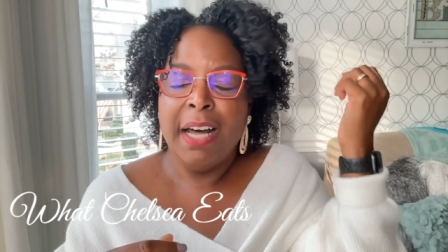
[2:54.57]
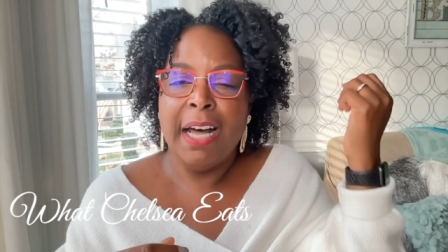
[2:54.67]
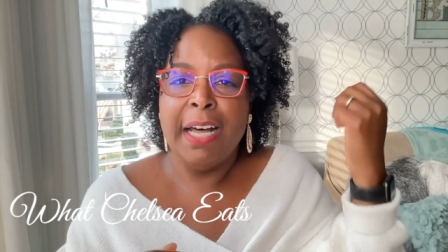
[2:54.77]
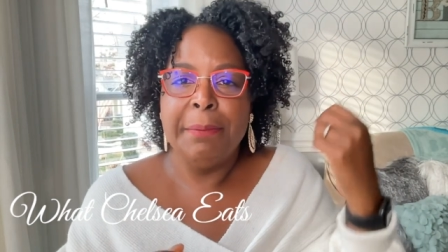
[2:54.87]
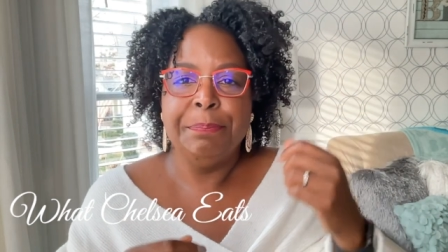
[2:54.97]

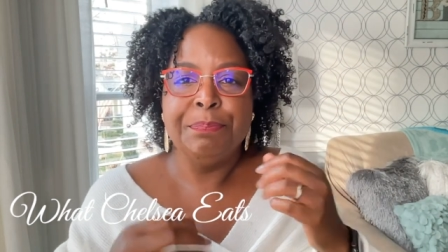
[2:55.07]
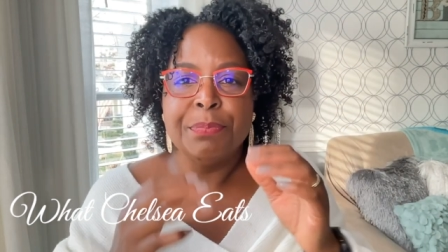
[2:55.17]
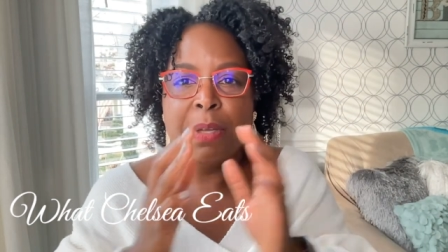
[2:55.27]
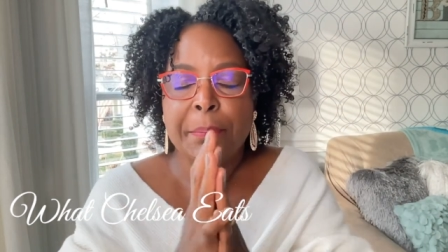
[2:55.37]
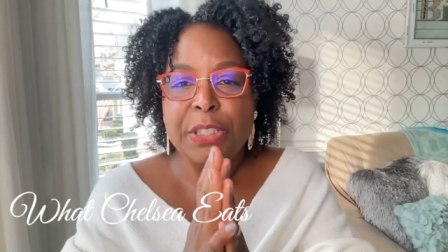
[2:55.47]
Um,
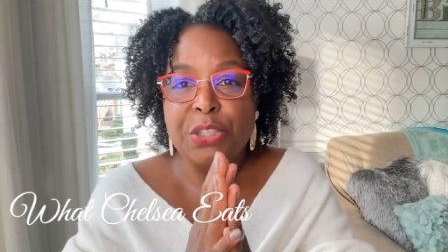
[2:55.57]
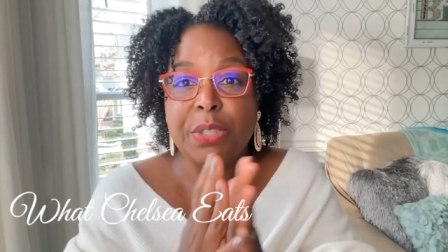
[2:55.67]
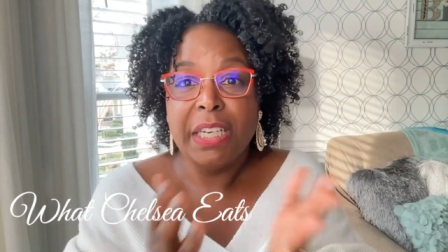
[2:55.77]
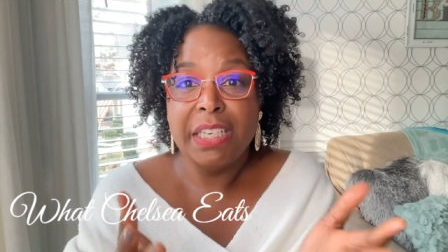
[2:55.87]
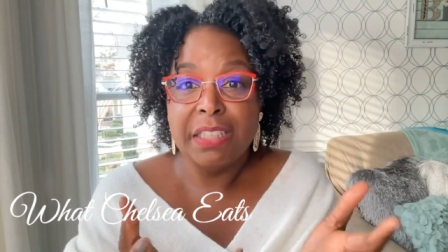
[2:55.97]
but
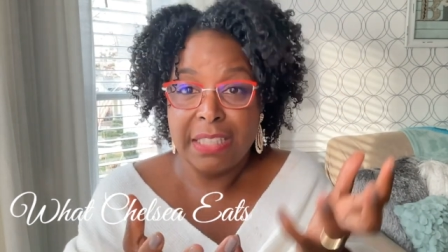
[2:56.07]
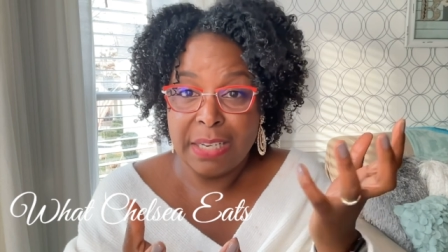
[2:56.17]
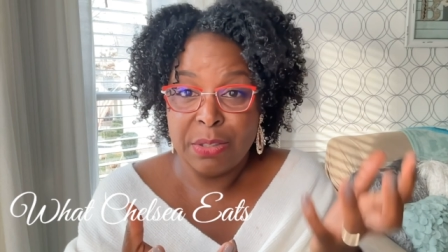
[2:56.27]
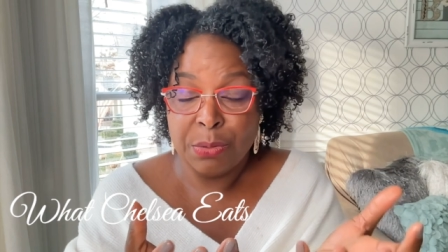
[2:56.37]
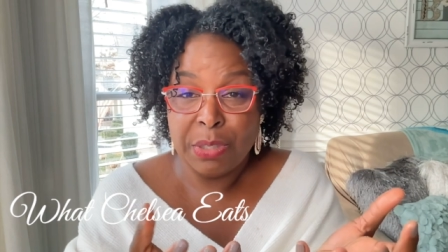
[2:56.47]
you
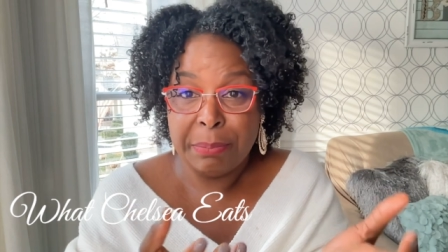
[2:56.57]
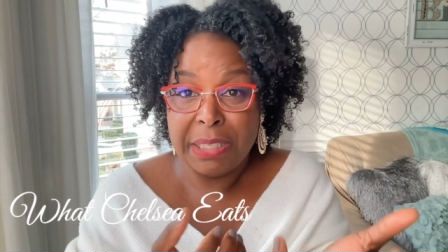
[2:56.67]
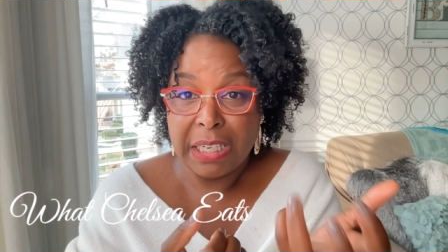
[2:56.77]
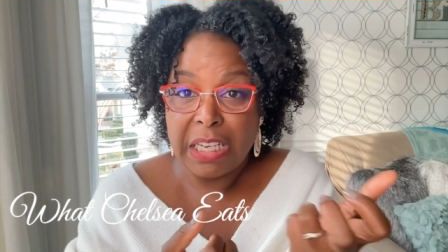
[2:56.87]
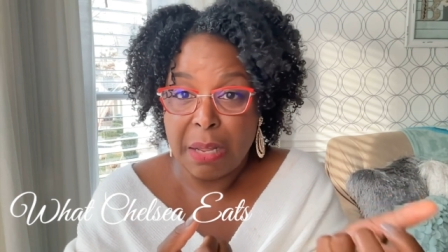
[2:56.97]
there, there would have
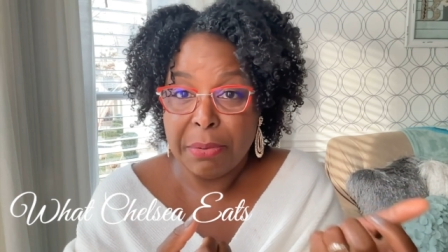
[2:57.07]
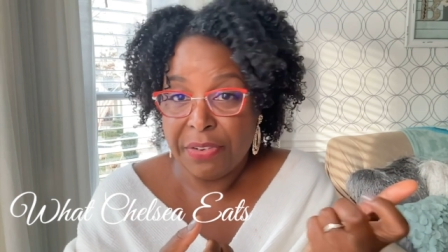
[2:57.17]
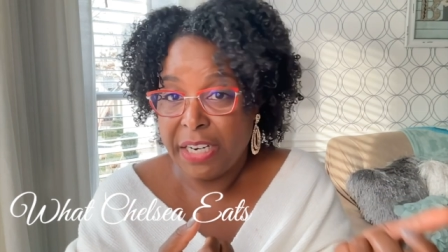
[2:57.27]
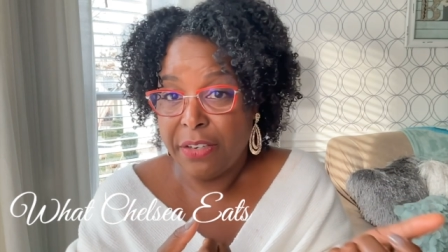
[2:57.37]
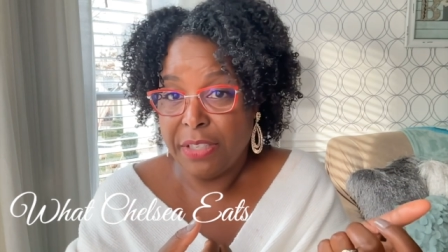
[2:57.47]
been a clump of
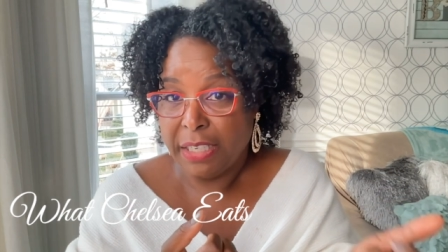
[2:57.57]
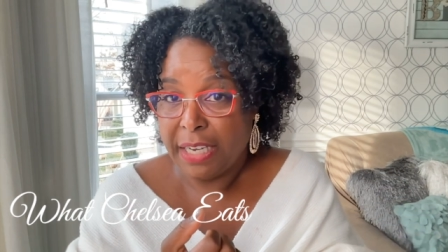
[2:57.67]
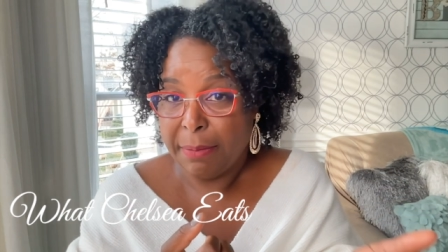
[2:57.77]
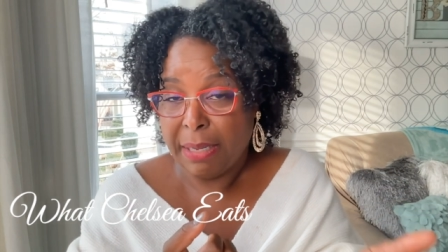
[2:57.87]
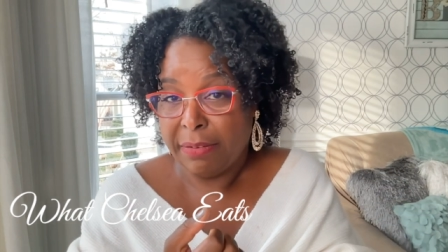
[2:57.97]
hair that
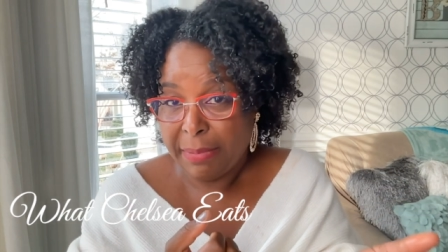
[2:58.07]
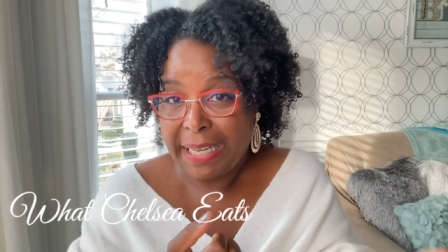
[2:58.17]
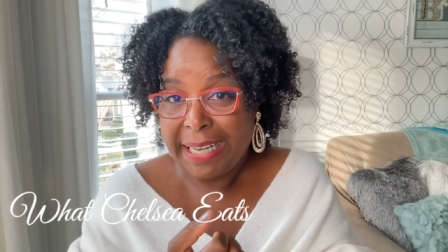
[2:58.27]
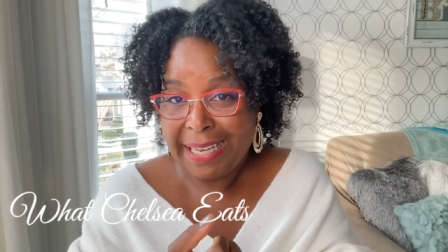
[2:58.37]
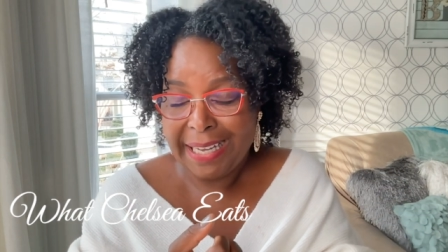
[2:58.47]
came out of my
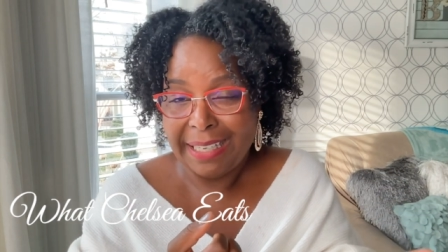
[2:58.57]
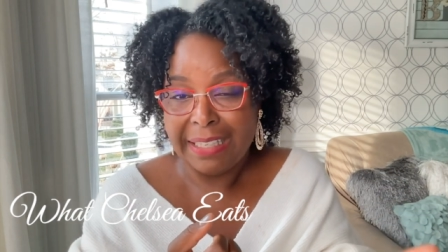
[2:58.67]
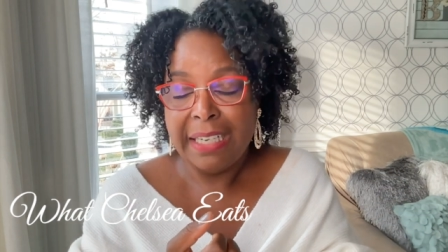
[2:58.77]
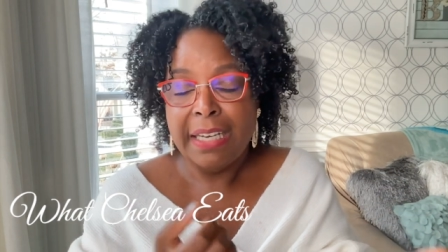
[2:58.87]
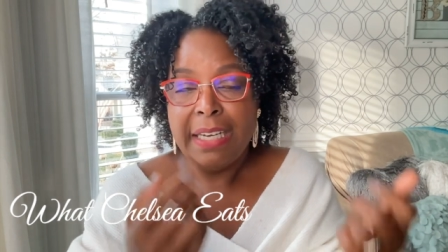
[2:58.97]
head
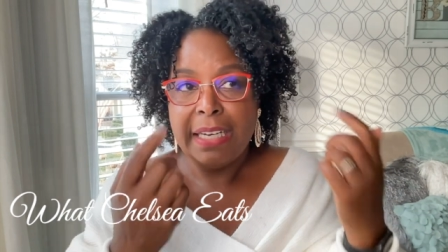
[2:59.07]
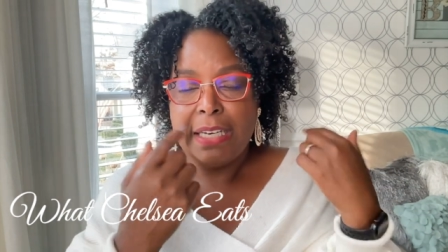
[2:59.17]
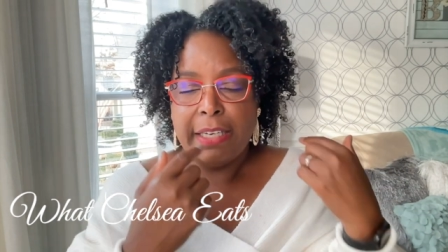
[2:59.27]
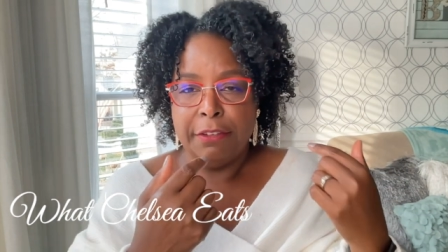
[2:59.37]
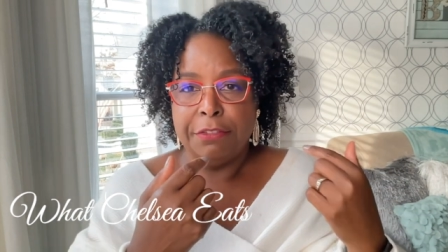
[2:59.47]

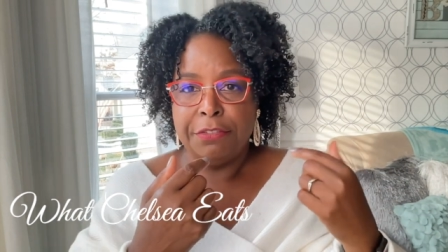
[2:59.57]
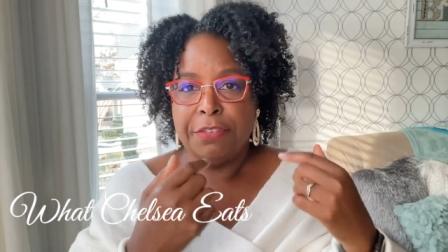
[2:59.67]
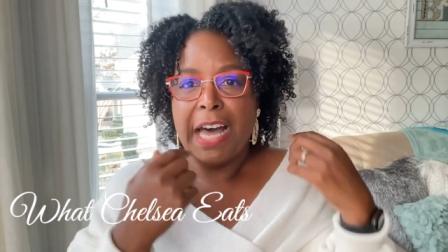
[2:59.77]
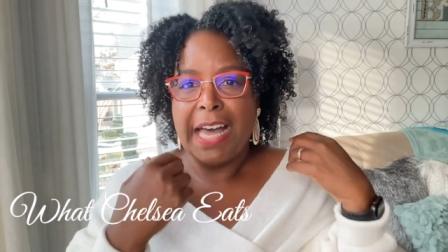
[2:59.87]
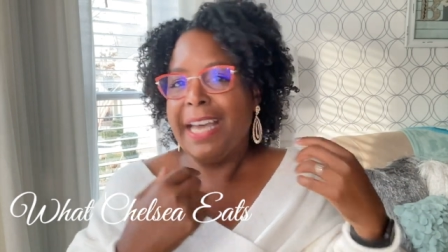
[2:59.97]
if
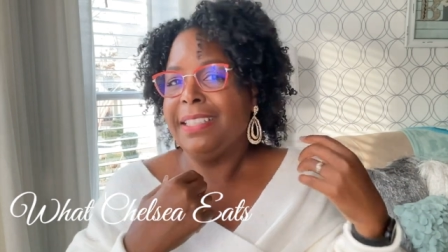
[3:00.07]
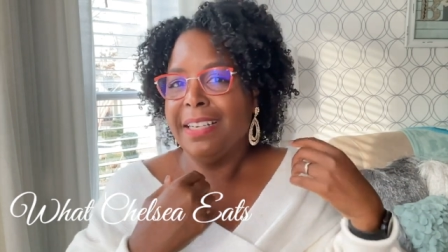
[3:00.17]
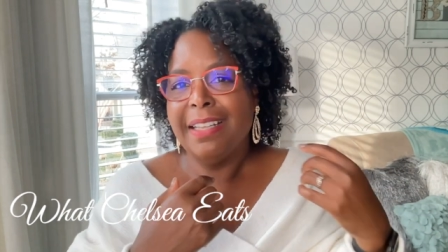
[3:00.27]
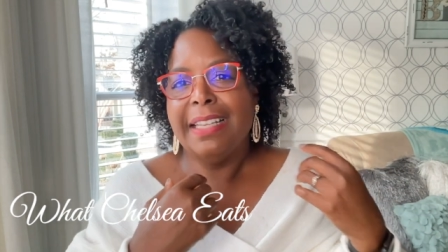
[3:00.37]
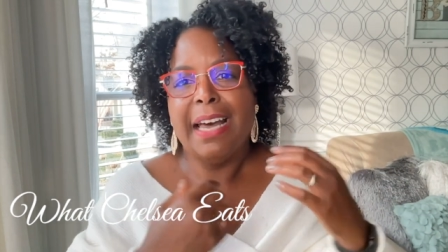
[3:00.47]
I had
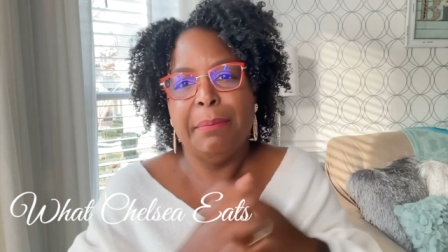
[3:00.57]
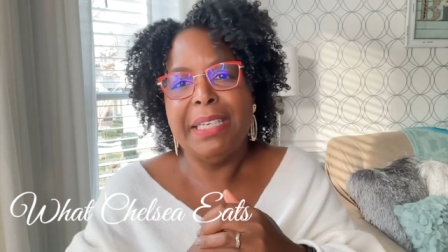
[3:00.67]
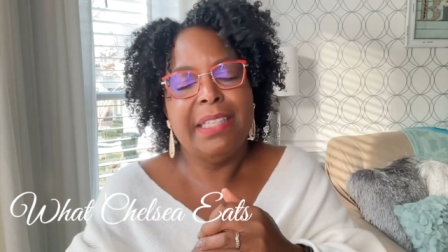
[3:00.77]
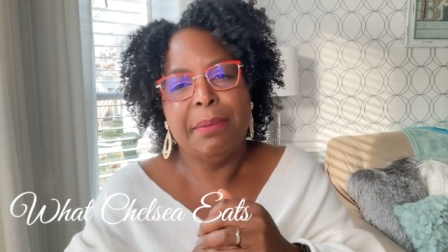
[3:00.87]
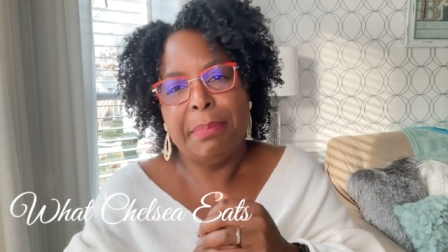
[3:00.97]
done that in the